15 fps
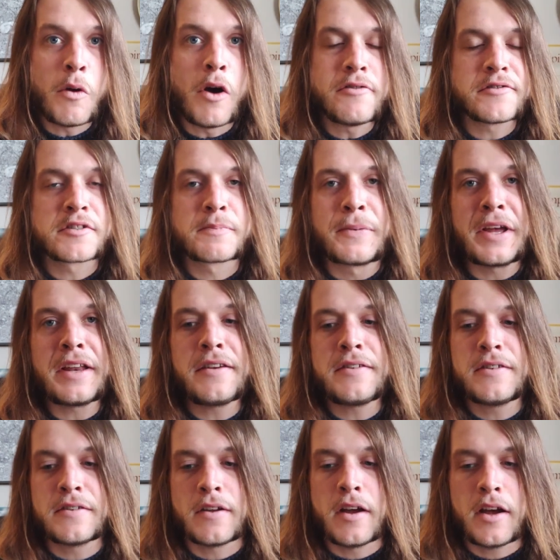won't
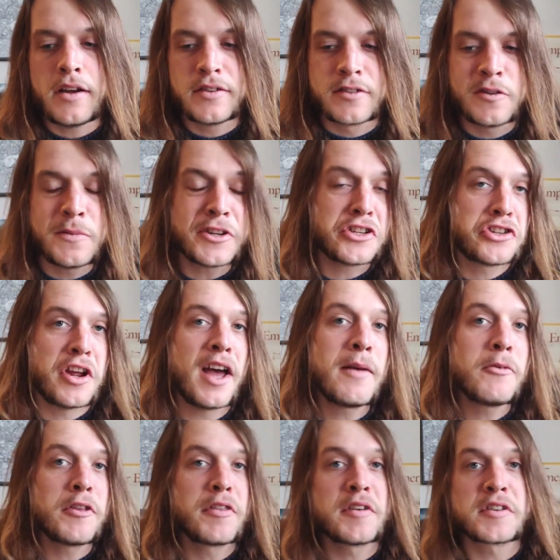spend too much
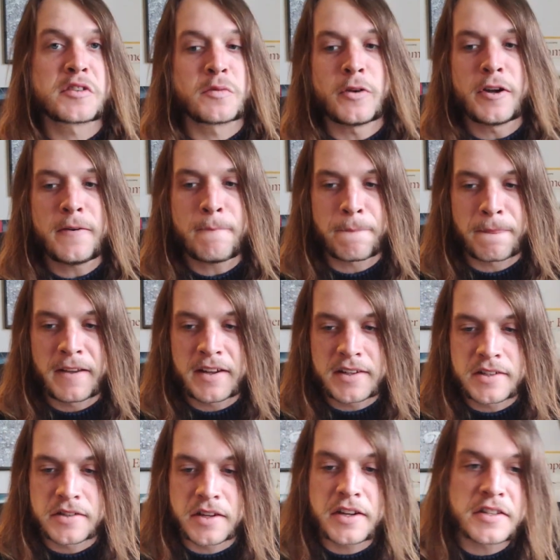time with this one,
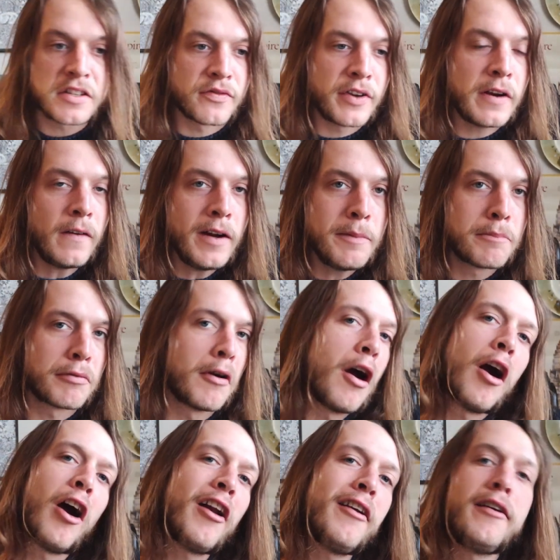as it's very
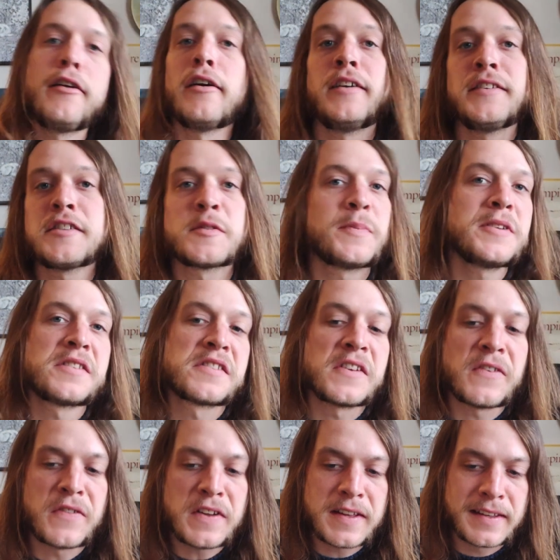broad and
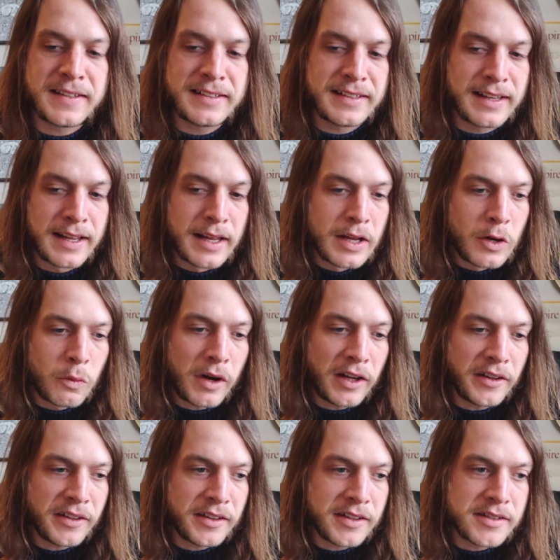unspecific, and
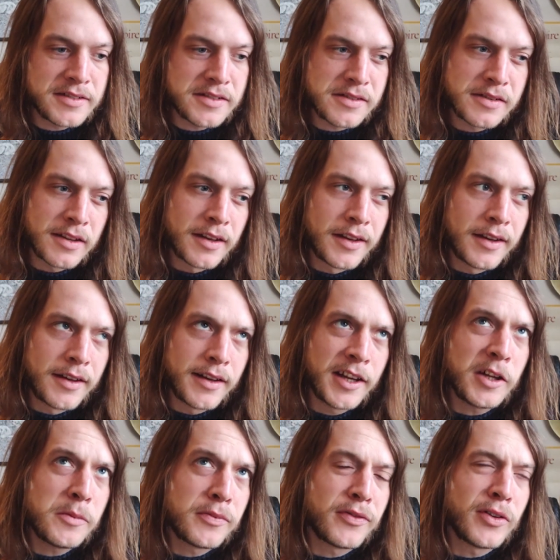while it's
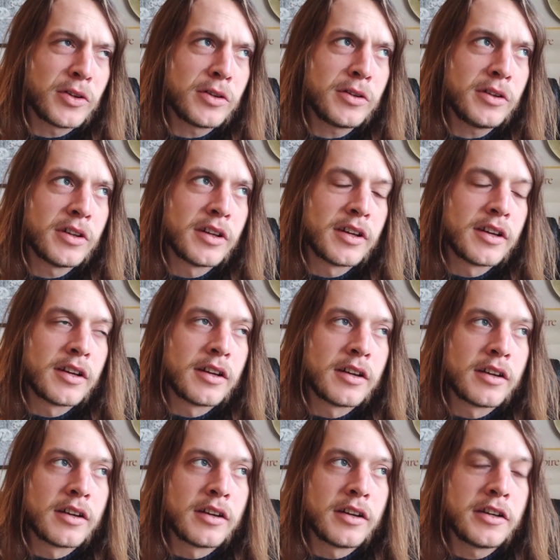helpful
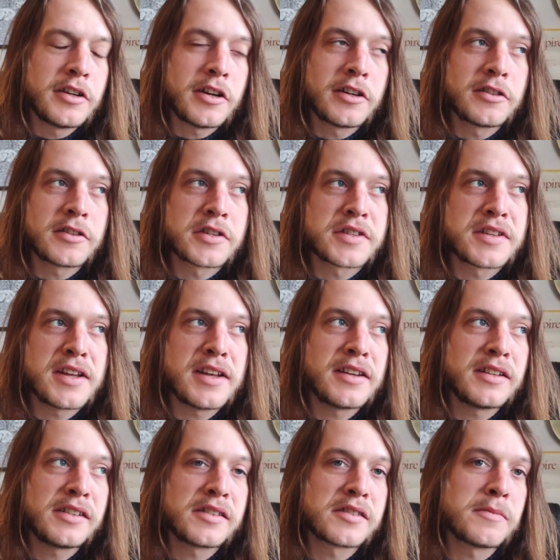in
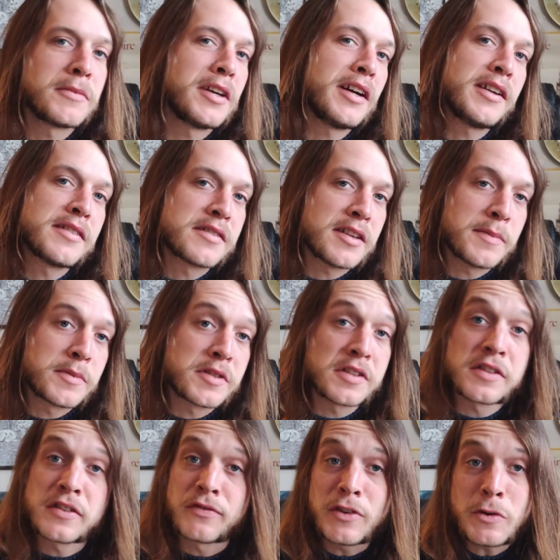understanding some concepts
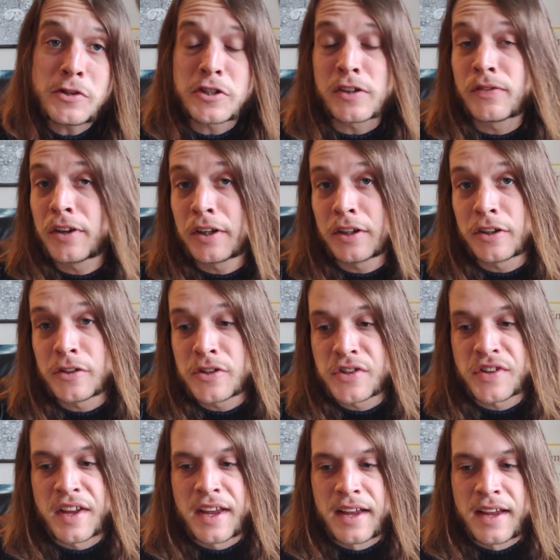in the future videos,